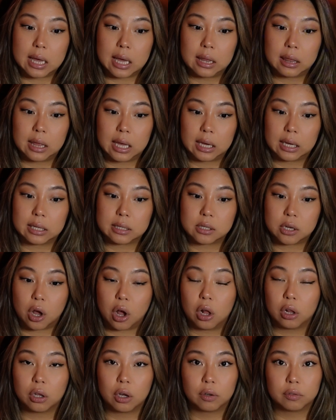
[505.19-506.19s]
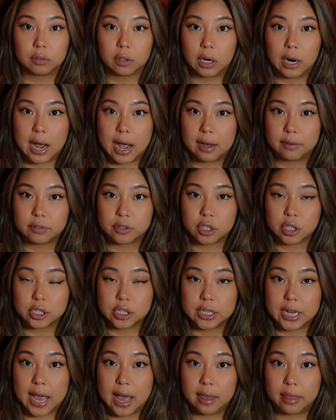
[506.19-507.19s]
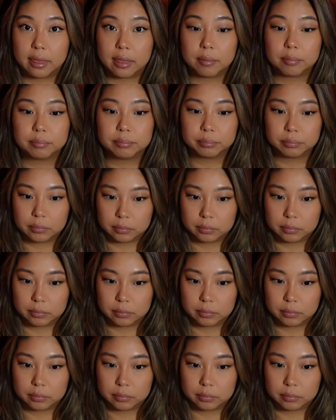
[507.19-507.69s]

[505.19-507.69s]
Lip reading: They think it's all over after death."